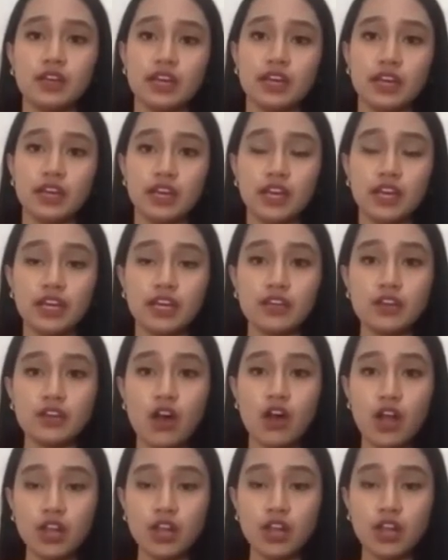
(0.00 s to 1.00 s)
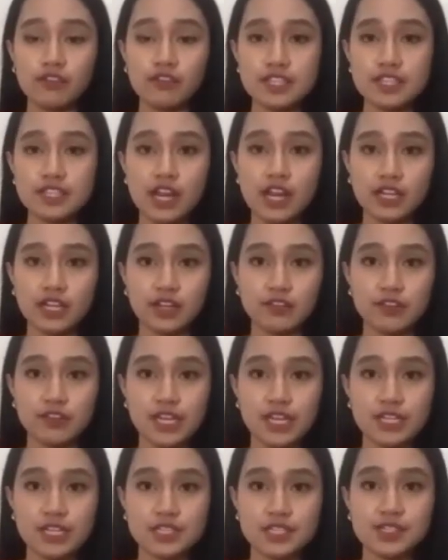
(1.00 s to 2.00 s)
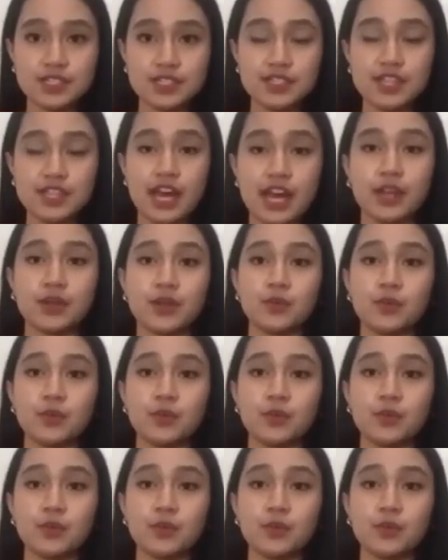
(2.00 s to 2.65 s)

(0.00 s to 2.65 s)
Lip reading: in all of the sacrifices that